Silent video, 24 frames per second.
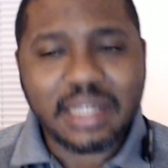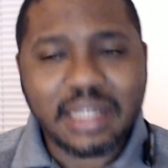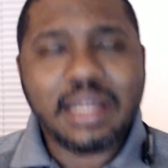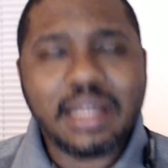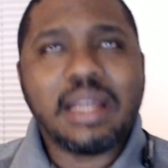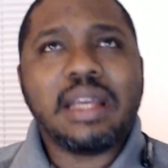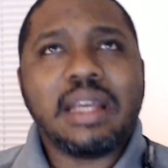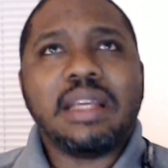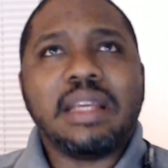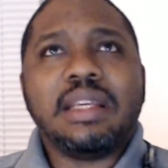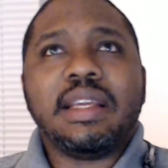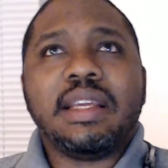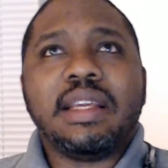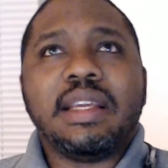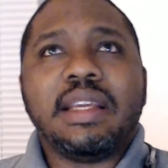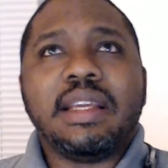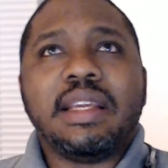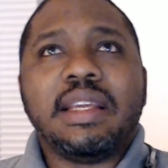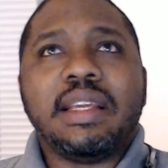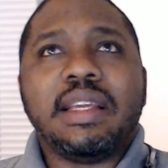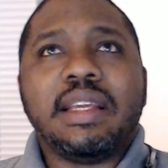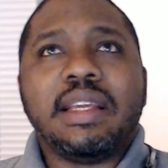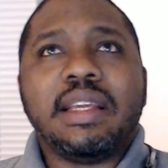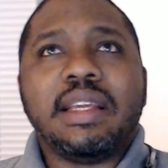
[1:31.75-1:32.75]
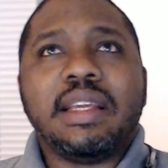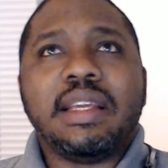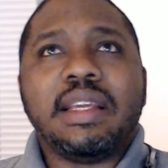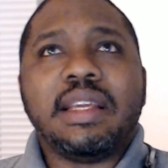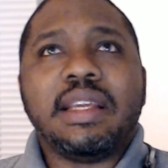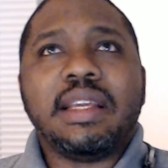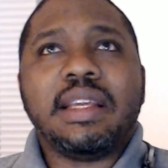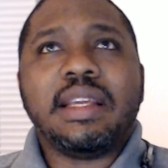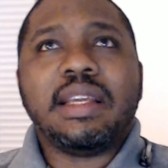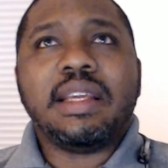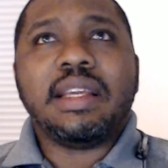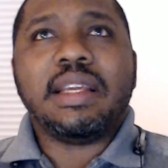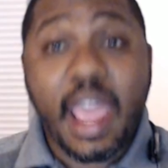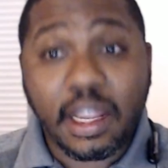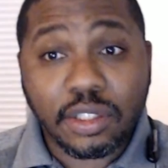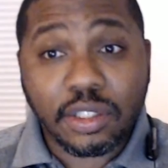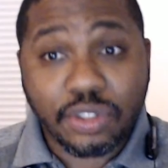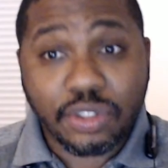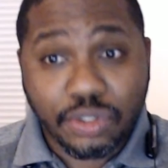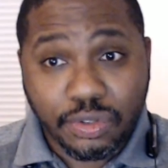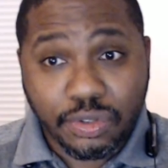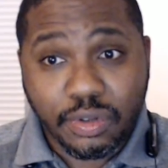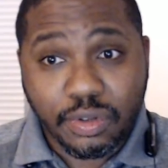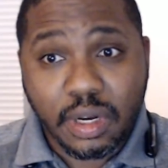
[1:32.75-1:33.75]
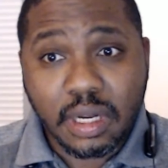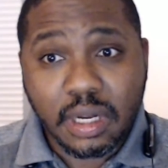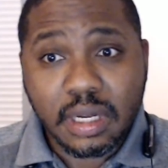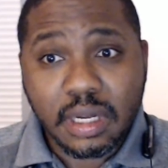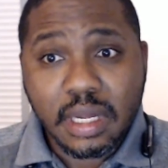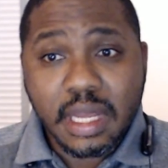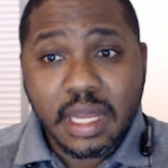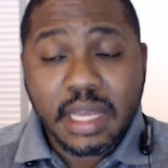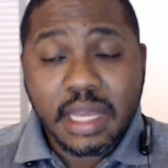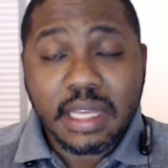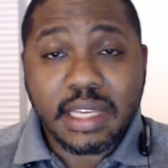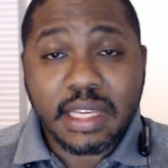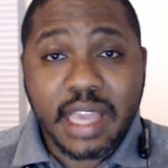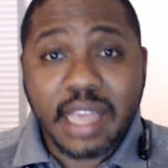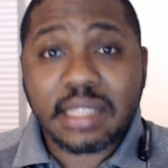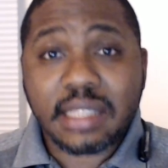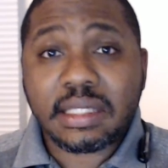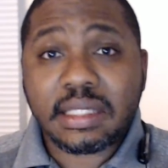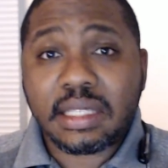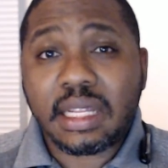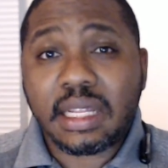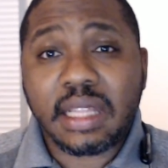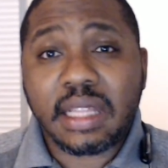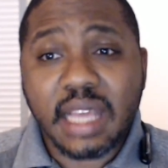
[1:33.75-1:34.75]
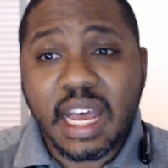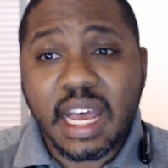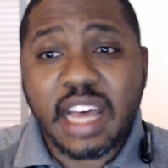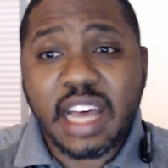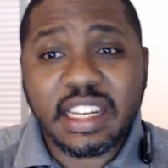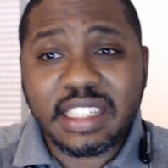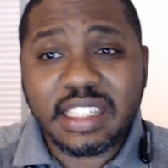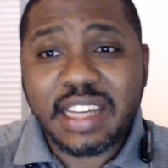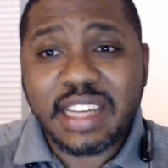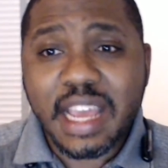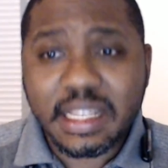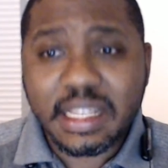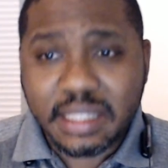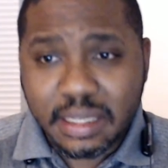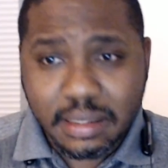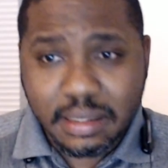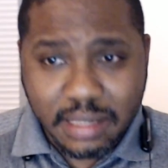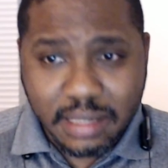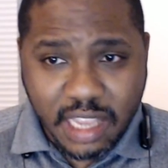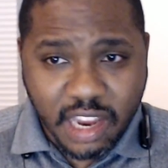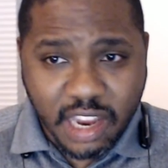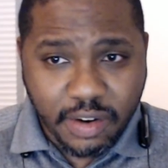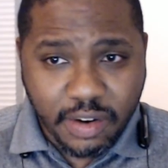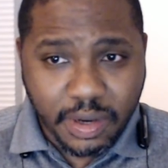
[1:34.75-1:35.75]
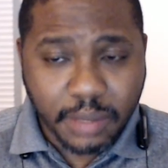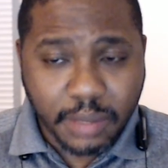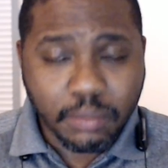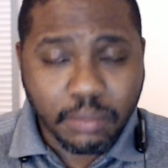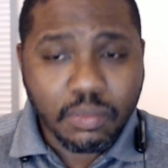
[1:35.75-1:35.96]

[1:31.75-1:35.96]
yes to the extra, yes to the unnecessary,